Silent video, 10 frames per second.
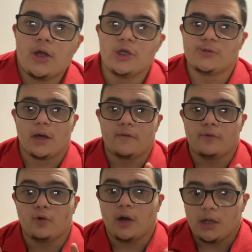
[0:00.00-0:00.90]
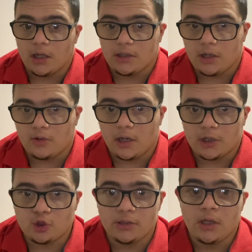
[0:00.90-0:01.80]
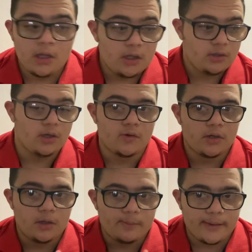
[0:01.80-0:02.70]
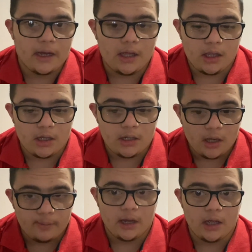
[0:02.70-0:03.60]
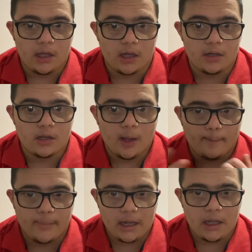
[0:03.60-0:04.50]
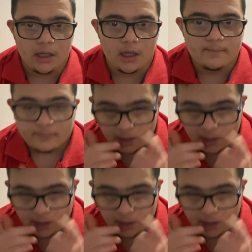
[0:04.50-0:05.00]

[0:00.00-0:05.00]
Here's my Fortnite reaction. Yo, bye again, bye again, bye again.